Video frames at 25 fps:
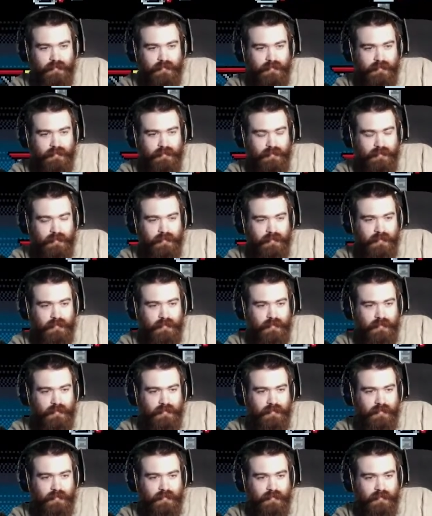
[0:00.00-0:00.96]

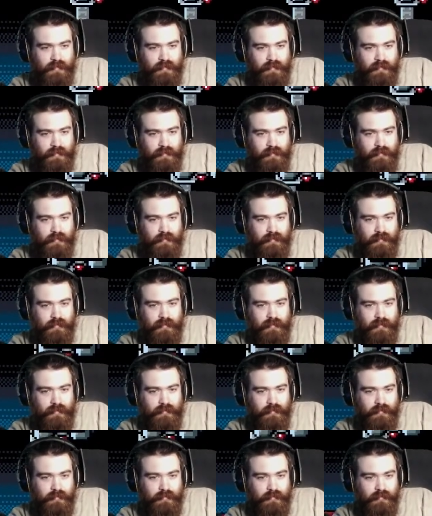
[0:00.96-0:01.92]
(no one is talking)